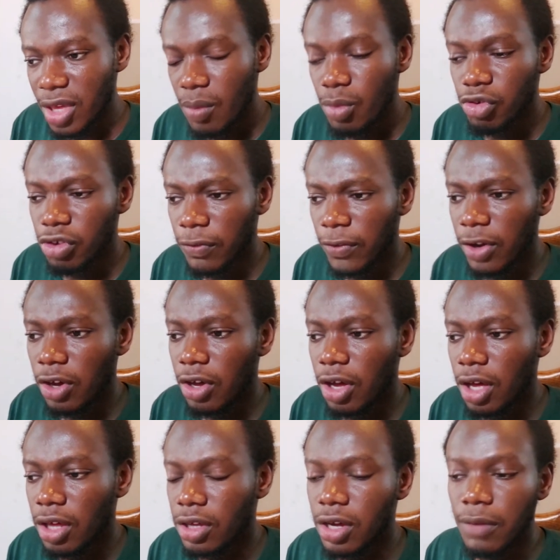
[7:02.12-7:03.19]
mutual
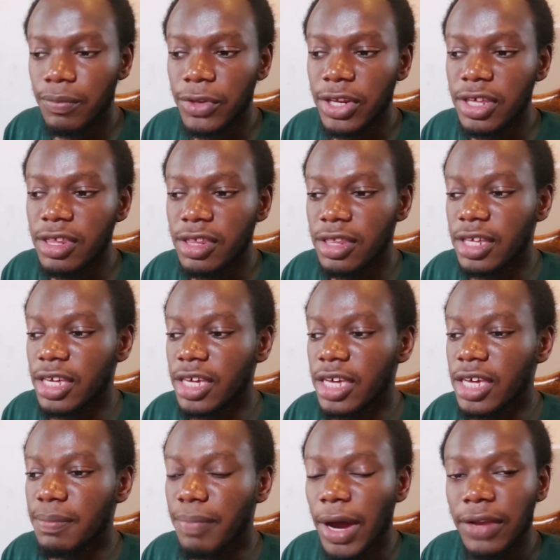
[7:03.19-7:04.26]
fund companies
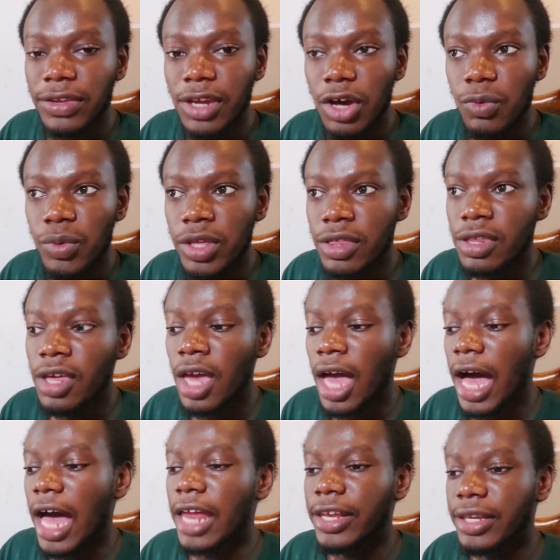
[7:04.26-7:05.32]
they partner with,
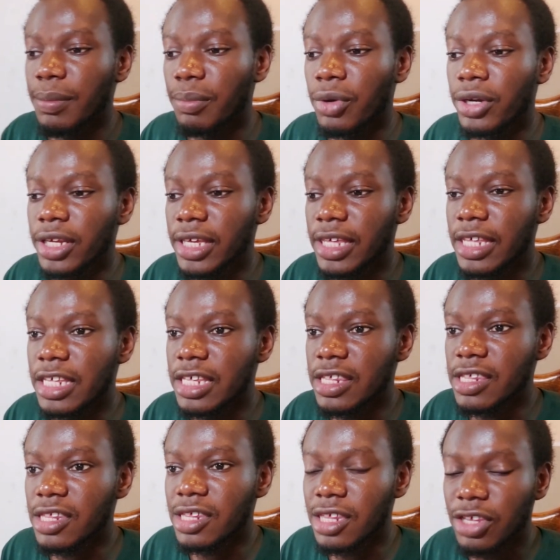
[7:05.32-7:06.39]
and the money
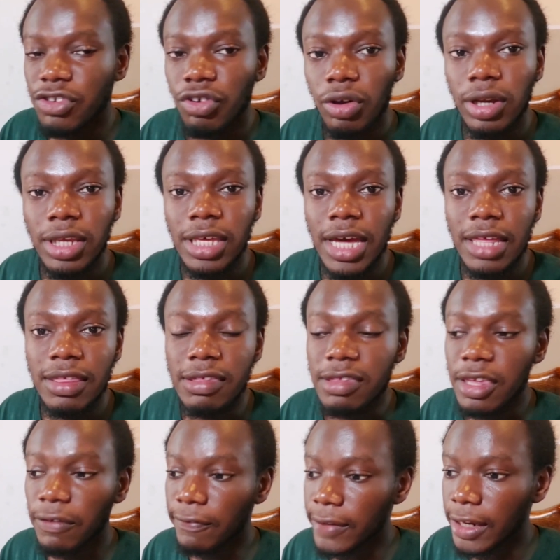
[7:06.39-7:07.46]
is securely and
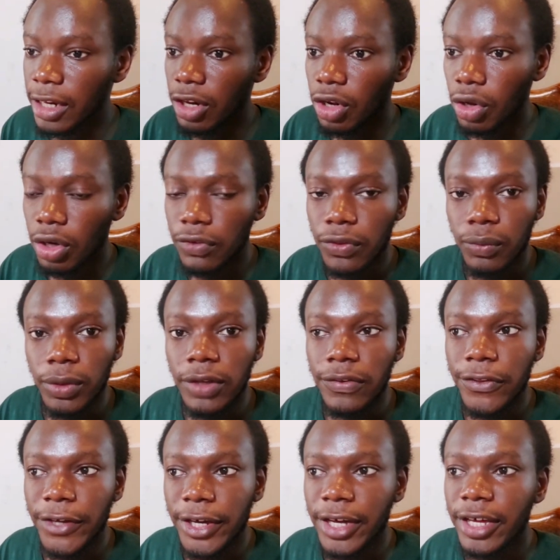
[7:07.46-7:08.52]
safely locked away
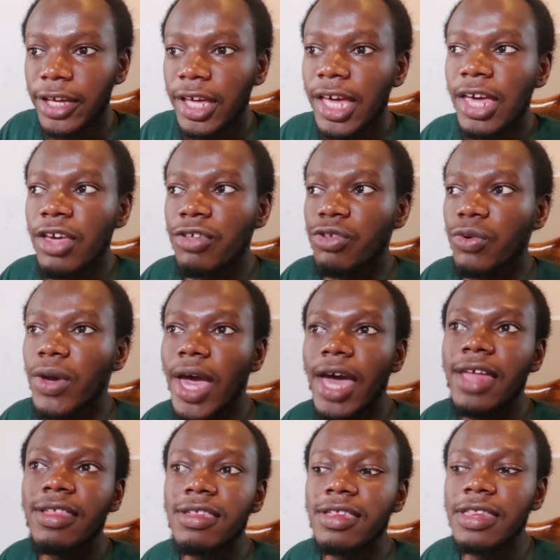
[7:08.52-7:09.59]
there. So
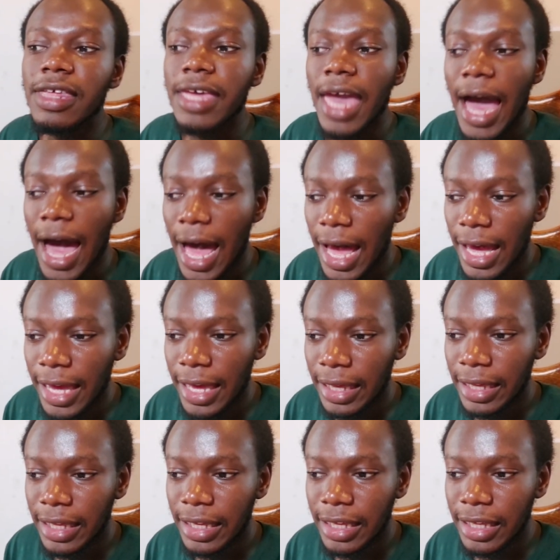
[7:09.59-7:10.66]
hence the
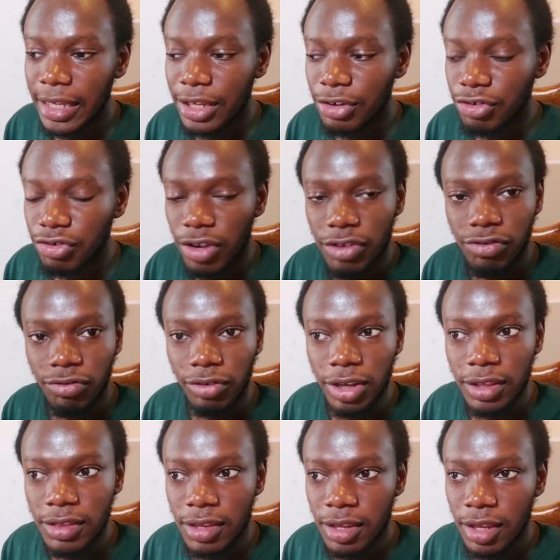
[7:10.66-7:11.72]
high interest
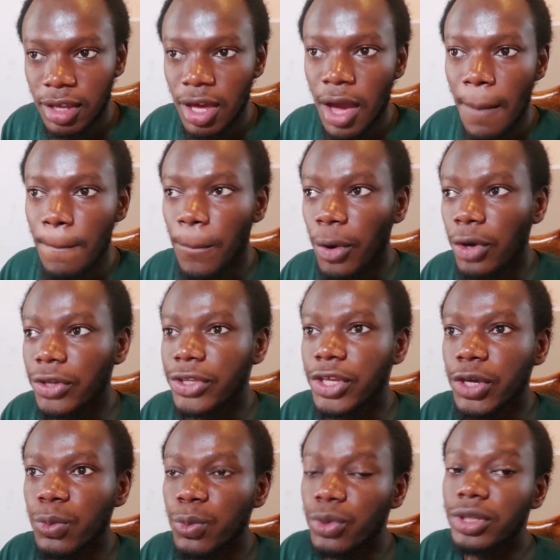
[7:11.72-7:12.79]
rates. But
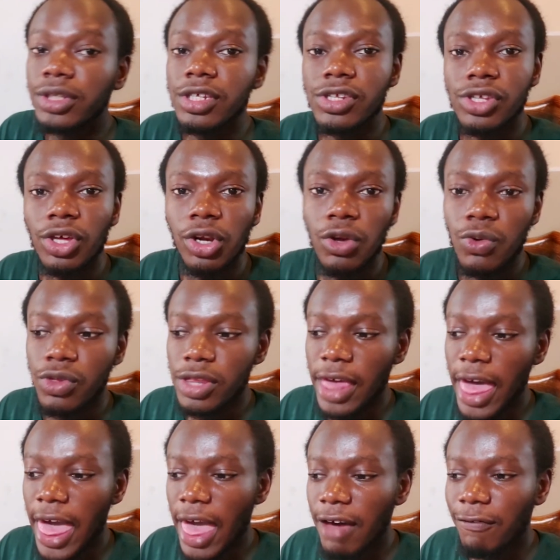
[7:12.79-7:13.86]
they won't
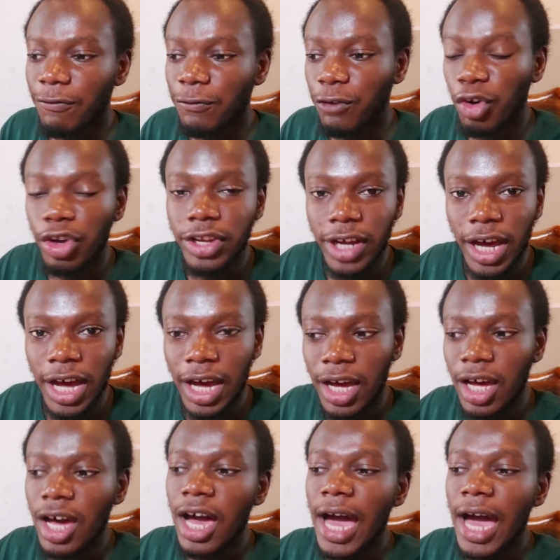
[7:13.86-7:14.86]
disclose further